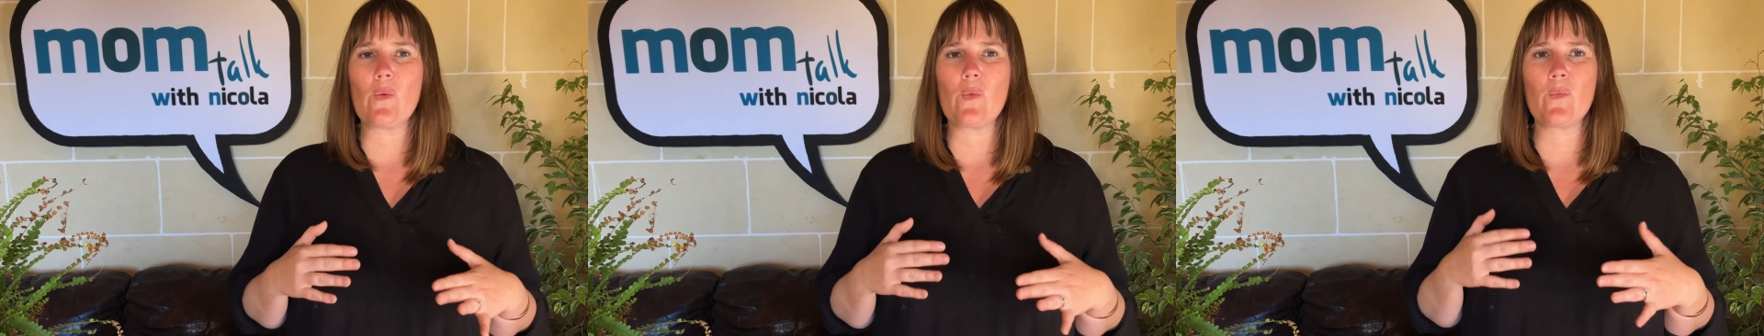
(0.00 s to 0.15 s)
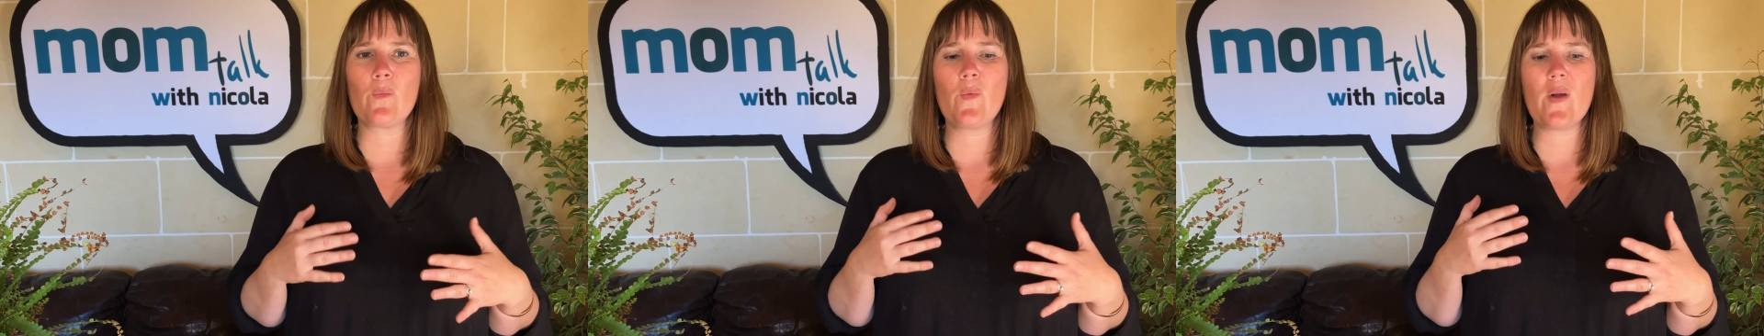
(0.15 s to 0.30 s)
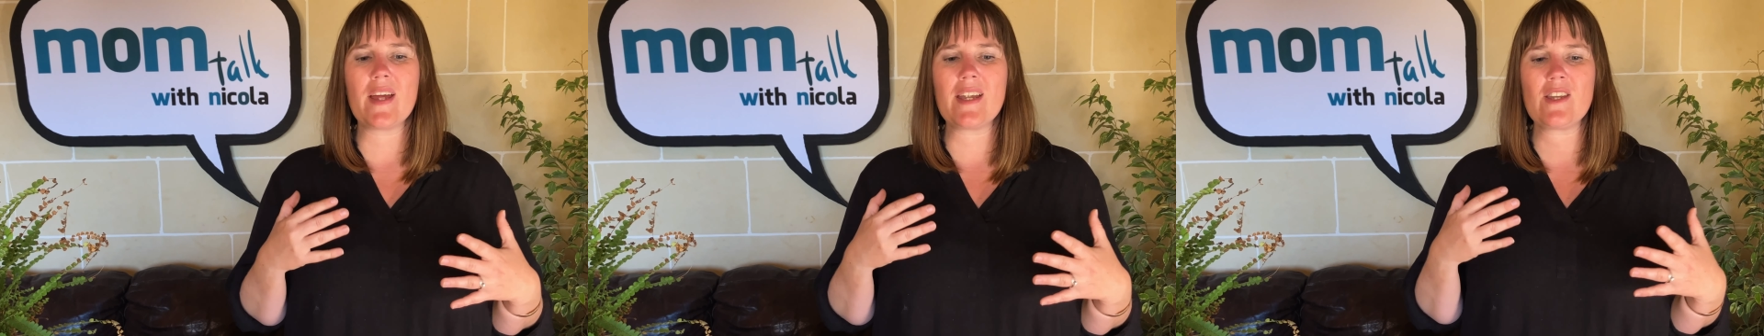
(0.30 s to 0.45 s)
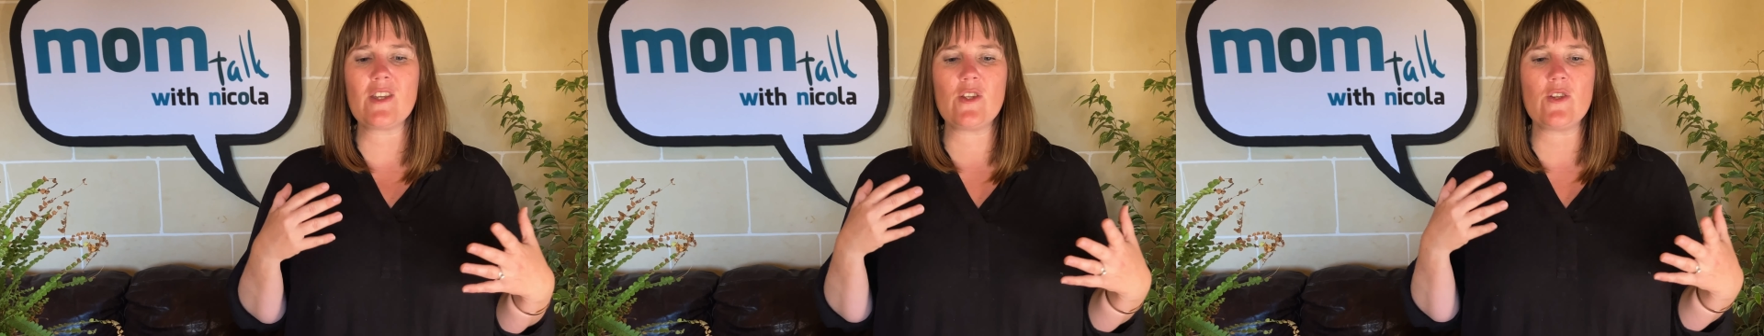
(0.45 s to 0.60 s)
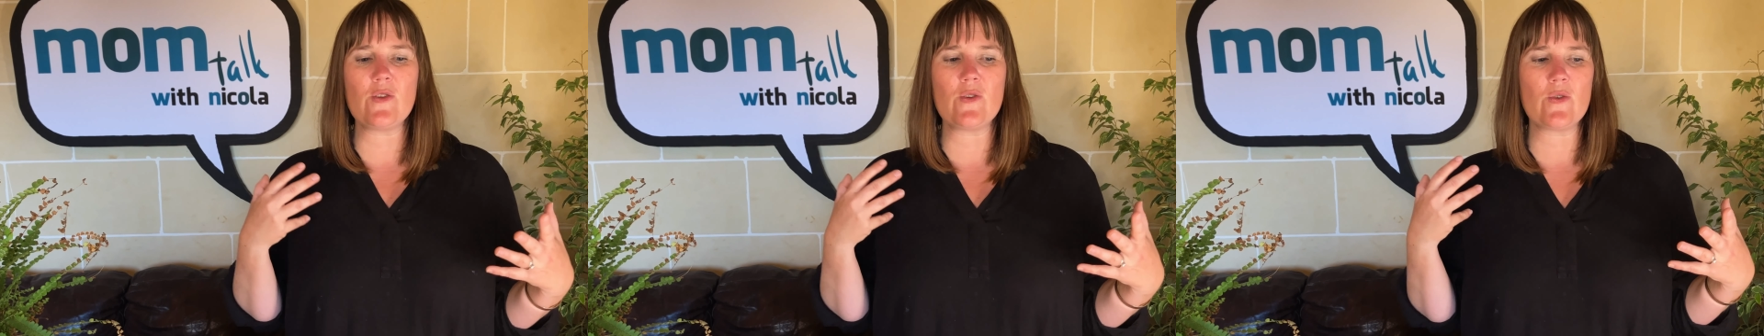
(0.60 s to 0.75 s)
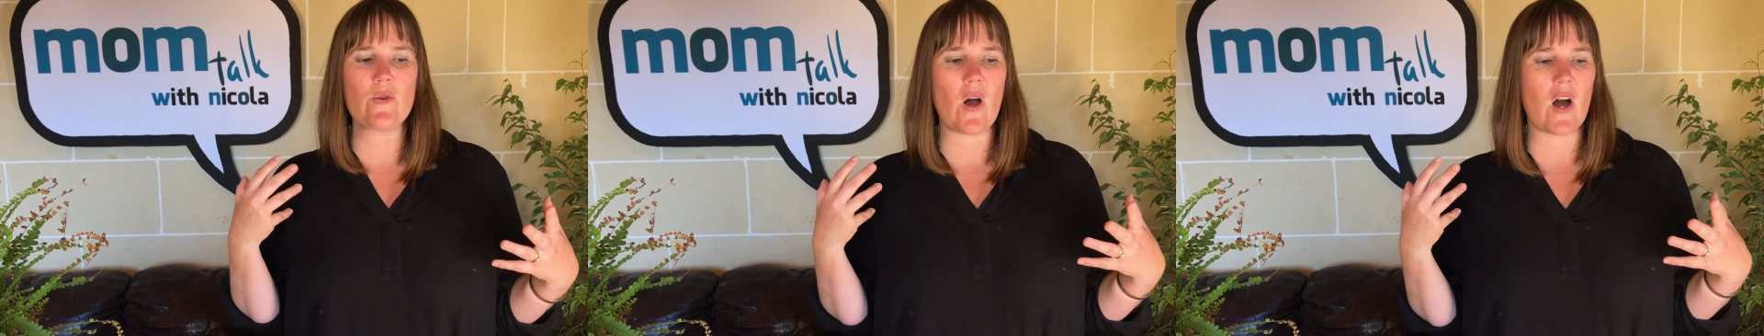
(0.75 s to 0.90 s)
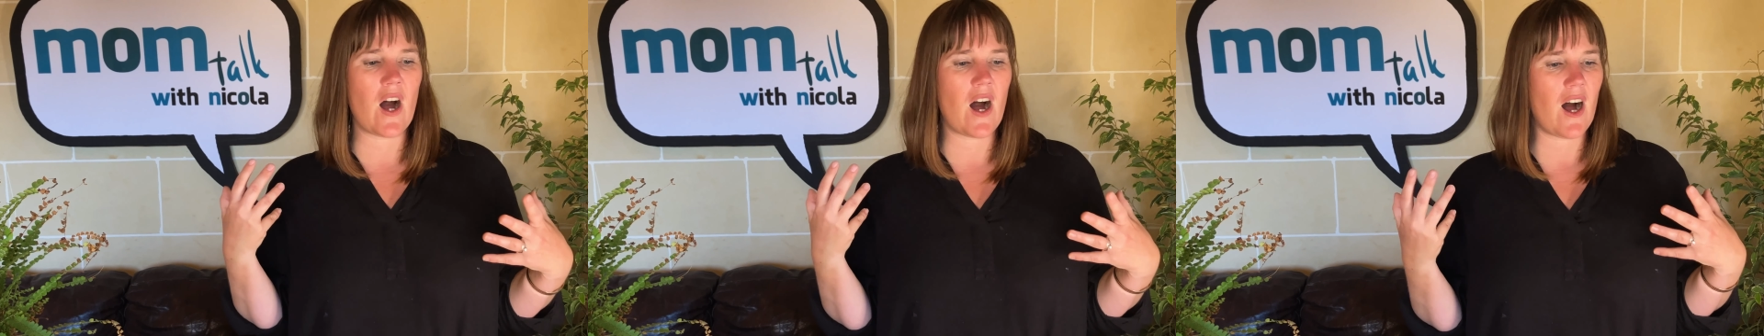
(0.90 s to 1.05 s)
when you
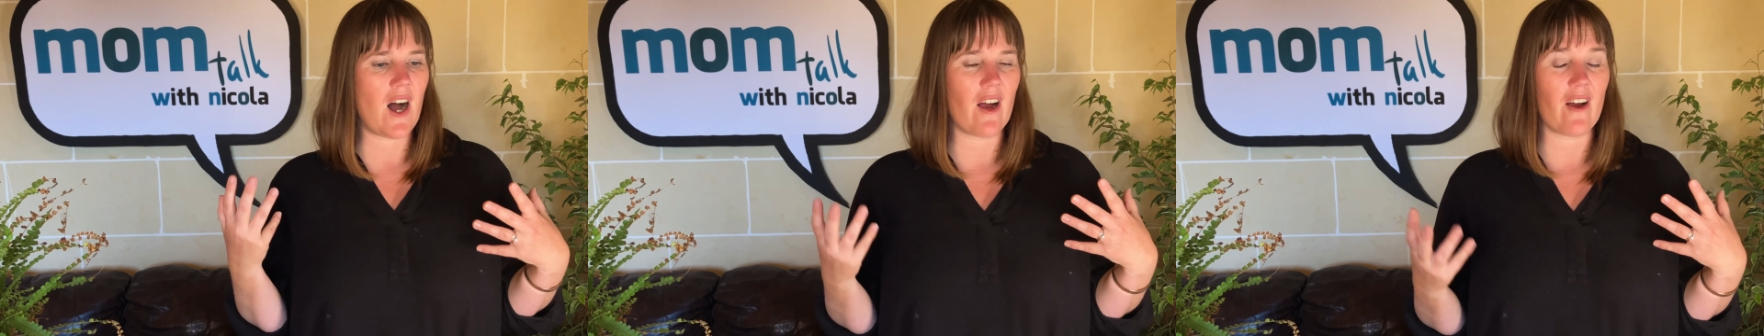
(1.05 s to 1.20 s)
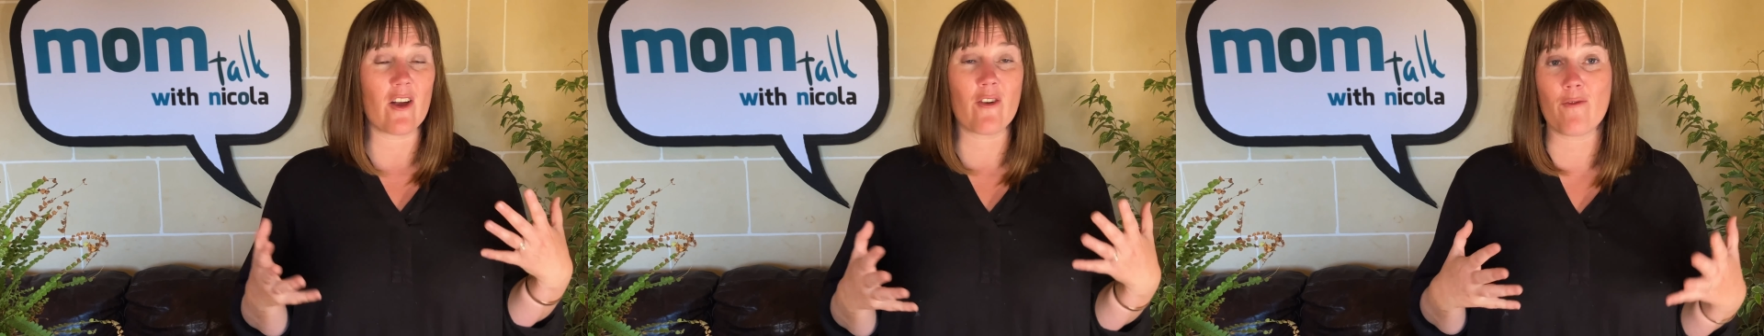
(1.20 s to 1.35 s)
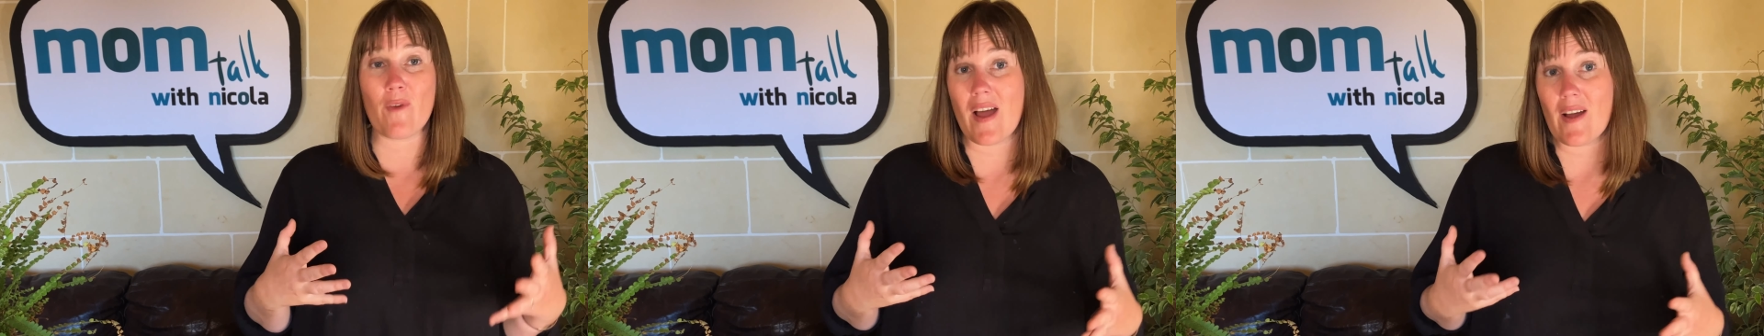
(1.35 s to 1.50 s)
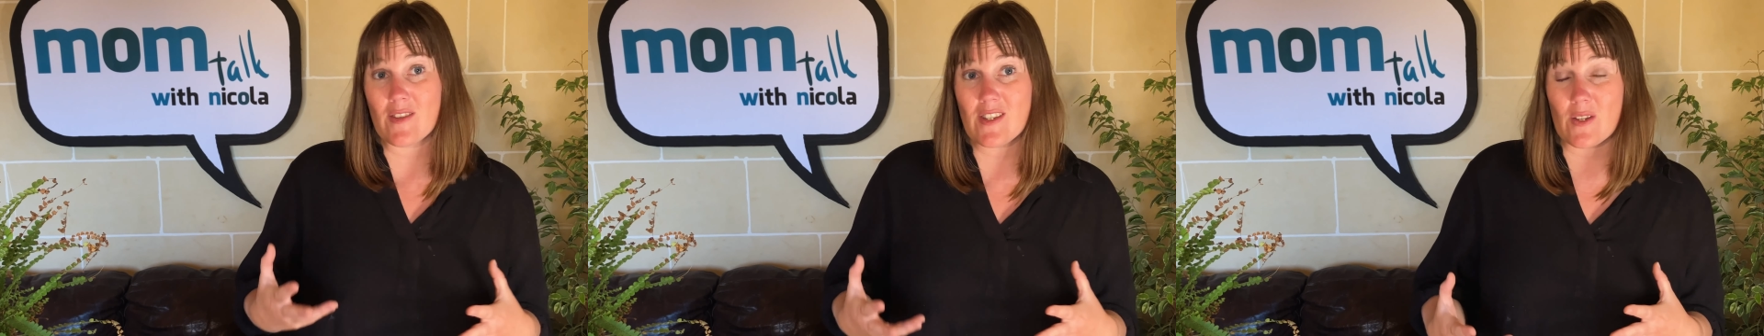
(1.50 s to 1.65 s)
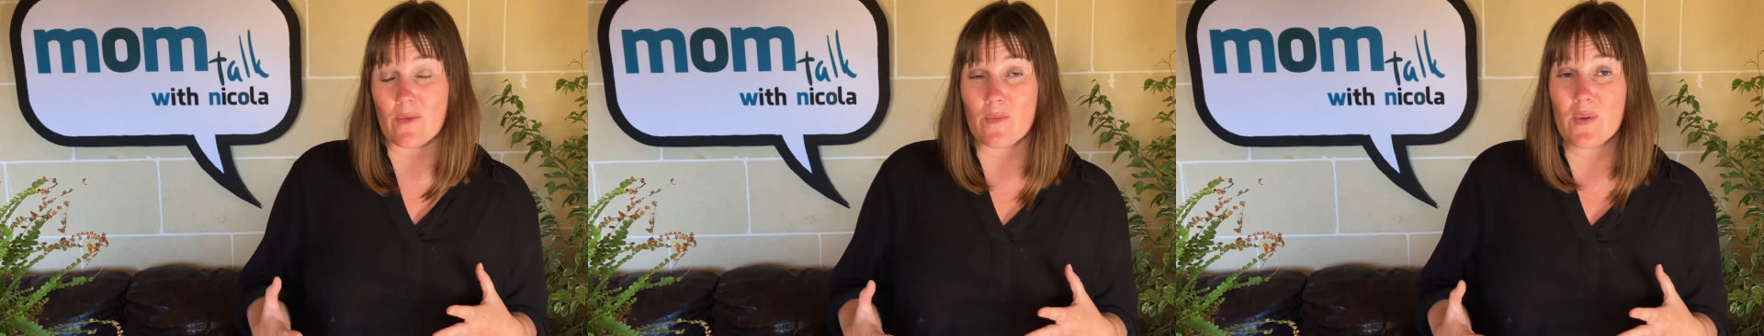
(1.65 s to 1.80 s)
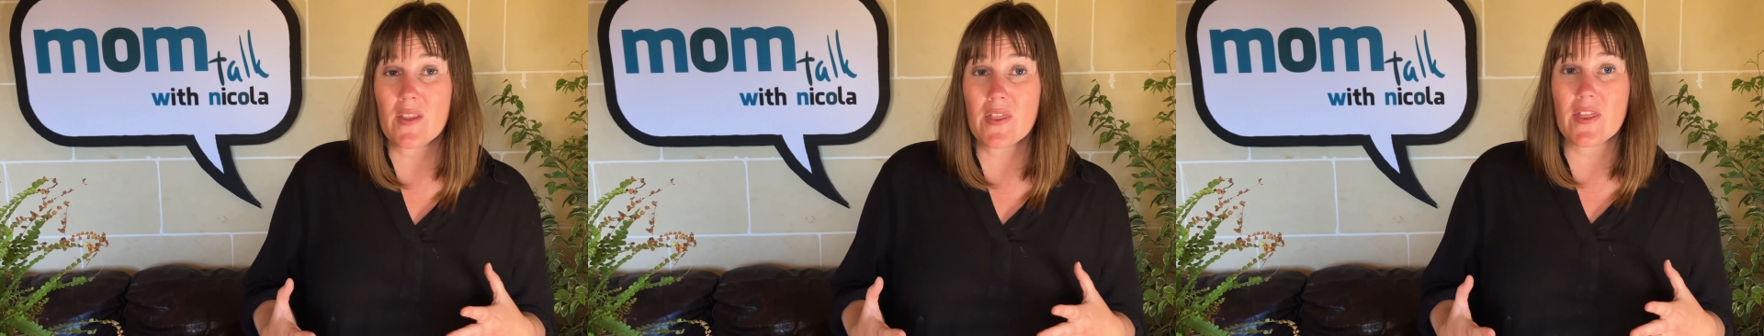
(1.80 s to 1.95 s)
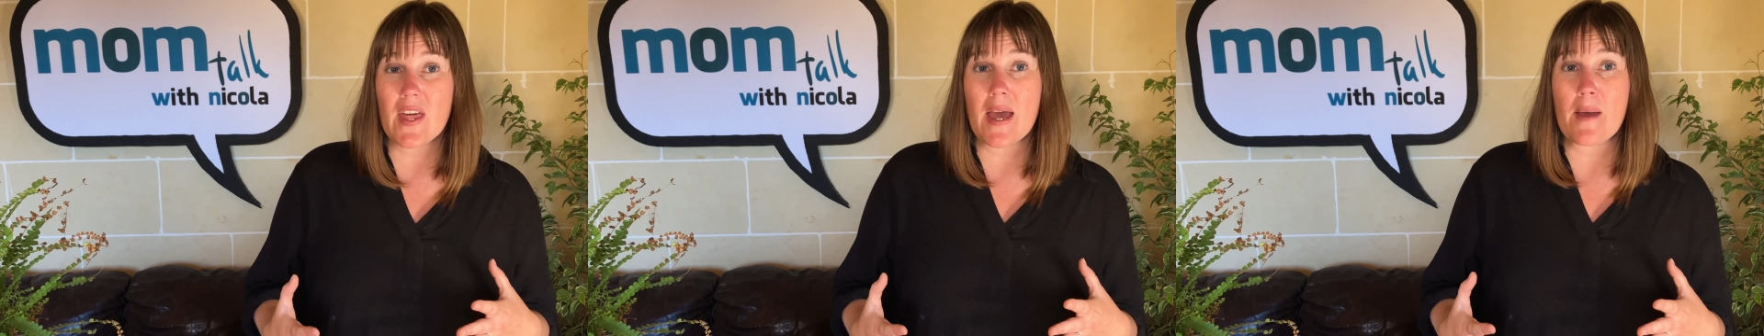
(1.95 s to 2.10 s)
are around and
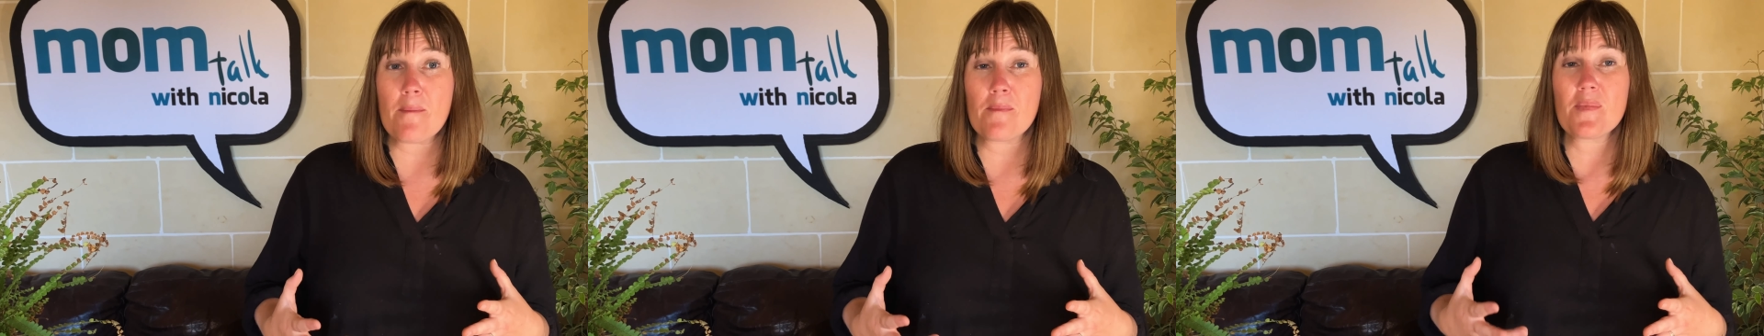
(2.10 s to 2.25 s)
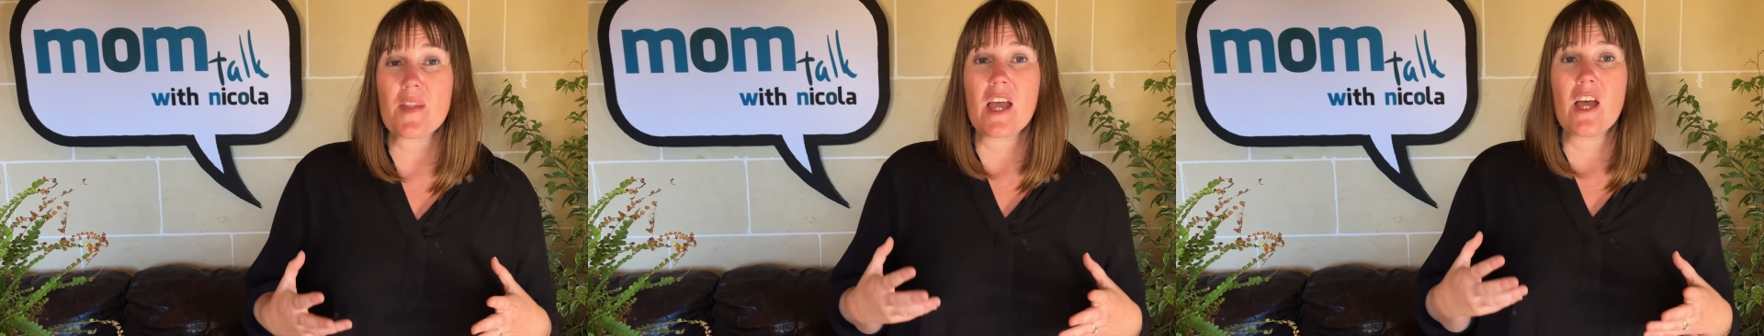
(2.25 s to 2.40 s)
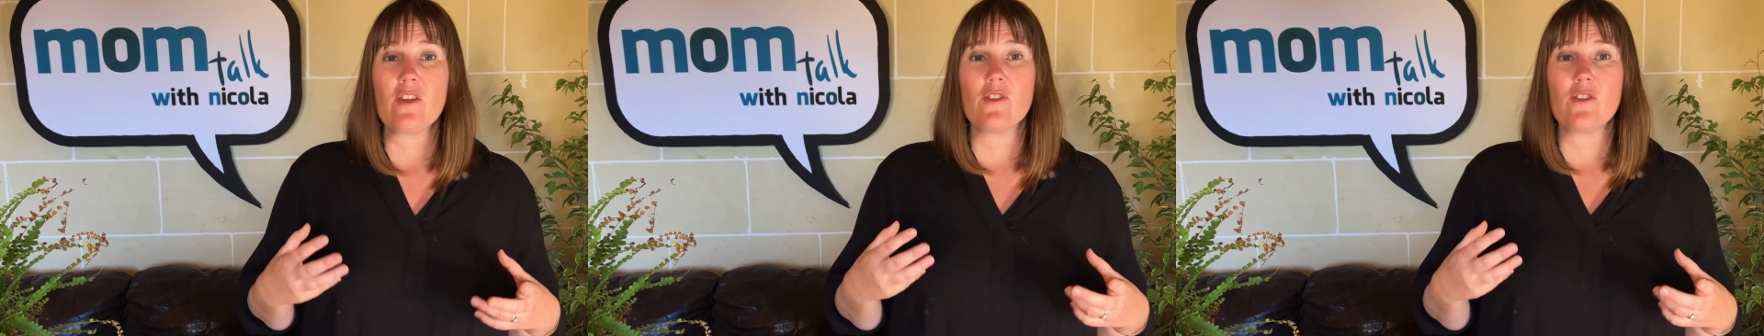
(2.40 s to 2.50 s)
with them,